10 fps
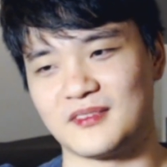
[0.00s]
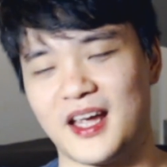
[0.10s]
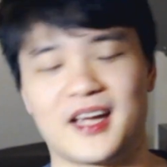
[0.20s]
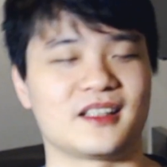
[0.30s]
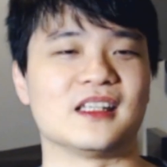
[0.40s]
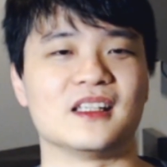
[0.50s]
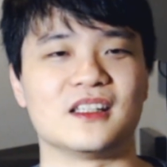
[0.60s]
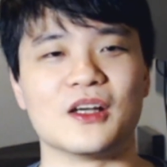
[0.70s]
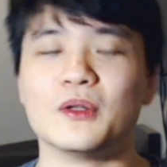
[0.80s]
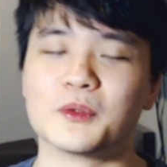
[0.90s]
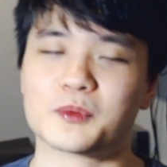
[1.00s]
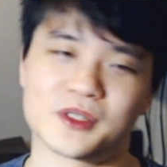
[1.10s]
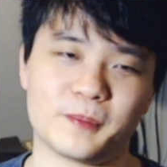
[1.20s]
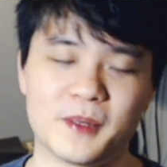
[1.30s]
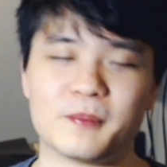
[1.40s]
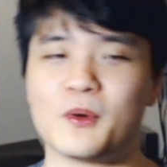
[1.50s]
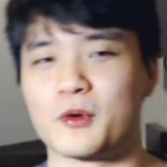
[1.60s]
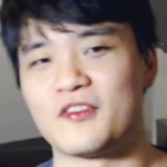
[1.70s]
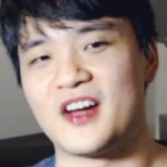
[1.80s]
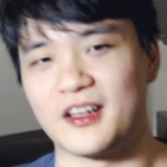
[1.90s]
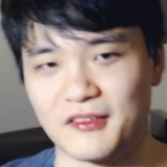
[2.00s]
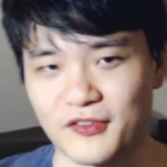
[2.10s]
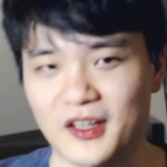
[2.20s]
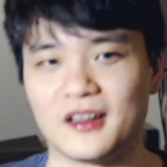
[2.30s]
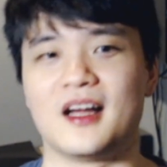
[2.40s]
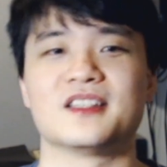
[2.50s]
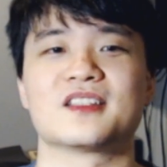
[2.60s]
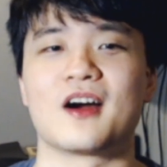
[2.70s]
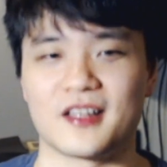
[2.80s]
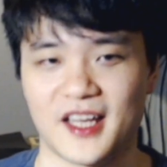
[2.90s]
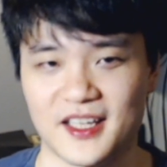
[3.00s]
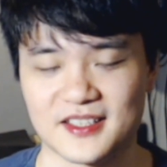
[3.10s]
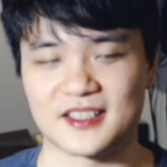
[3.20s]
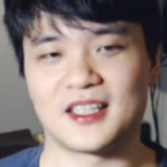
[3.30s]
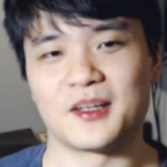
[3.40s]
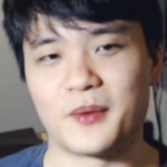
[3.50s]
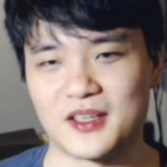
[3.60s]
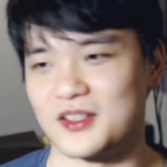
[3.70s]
heck, the only real people who were fighting on the front lines are the 86 anyway,